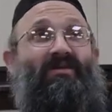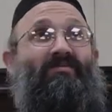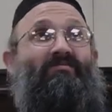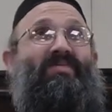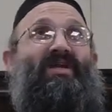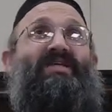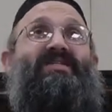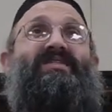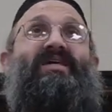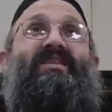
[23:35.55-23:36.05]

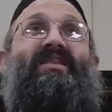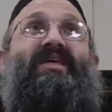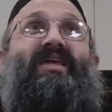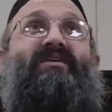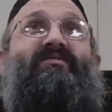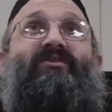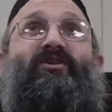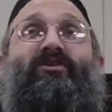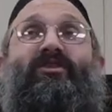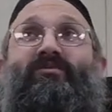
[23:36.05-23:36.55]
But it's not like
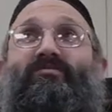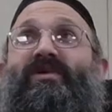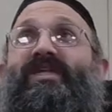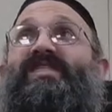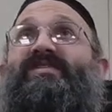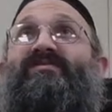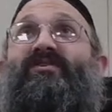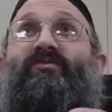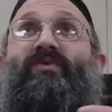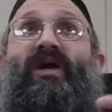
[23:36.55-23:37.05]
every other
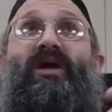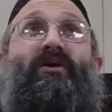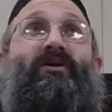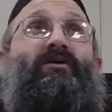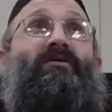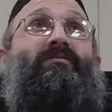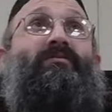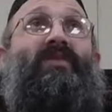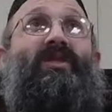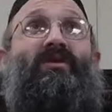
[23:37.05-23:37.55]
mitzvah
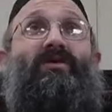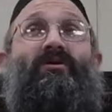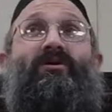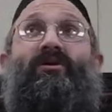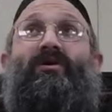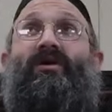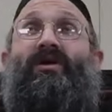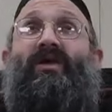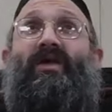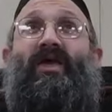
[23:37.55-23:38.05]
where
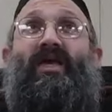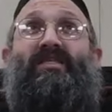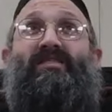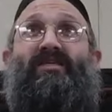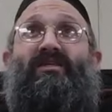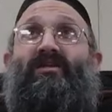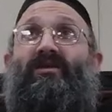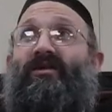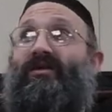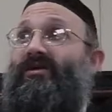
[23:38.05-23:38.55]
it's
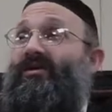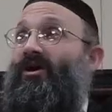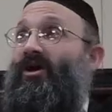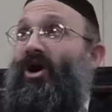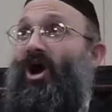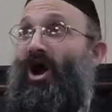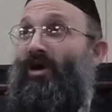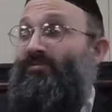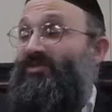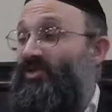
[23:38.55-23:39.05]
in
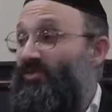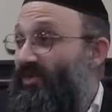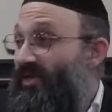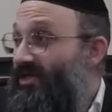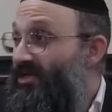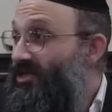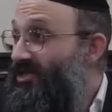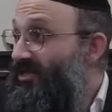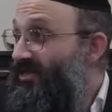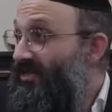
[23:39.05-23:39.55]
arm's
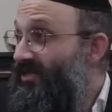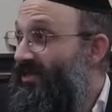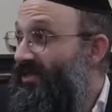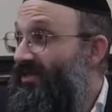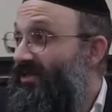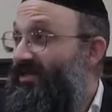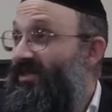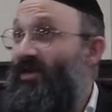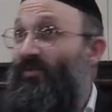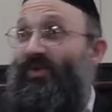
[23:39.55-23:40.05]
reach,
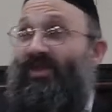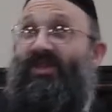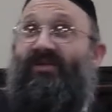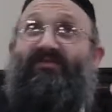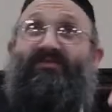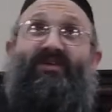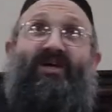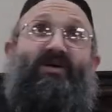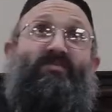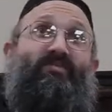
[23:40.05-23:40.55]
that we
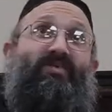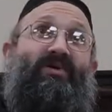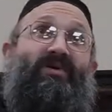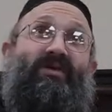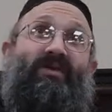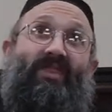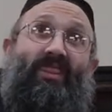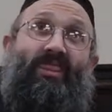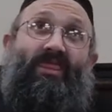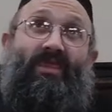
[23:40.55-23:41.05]
lift up,
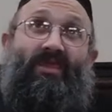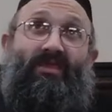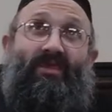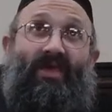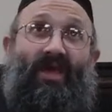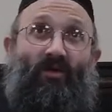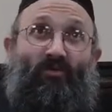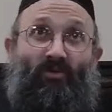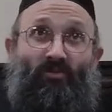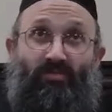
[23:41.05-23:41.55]

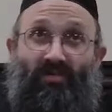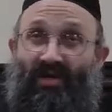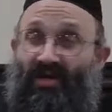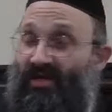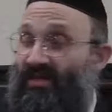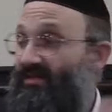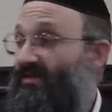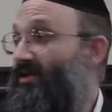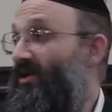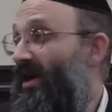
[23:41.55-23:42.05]
and we bring it
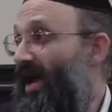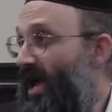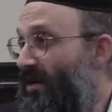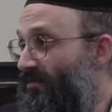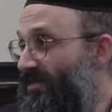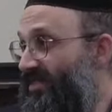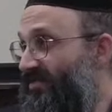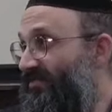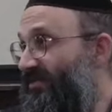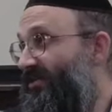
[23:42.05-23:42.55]
into our
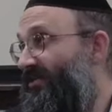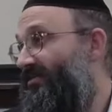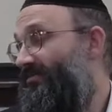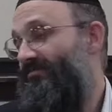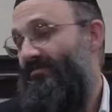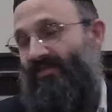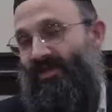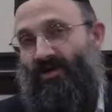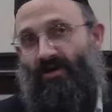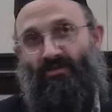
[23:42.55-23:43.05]
atmosphere.
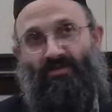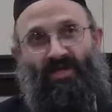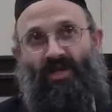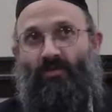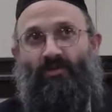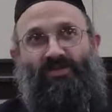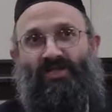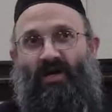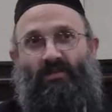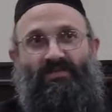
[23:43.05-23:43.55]
No,
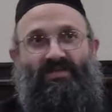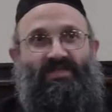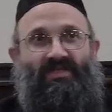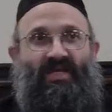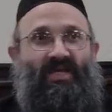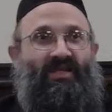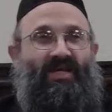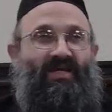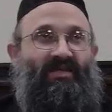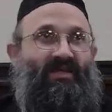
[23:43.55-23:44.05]
Neiros Shabbos is
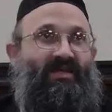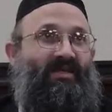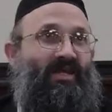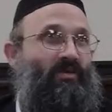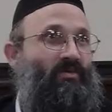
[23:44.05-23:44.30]
not like that.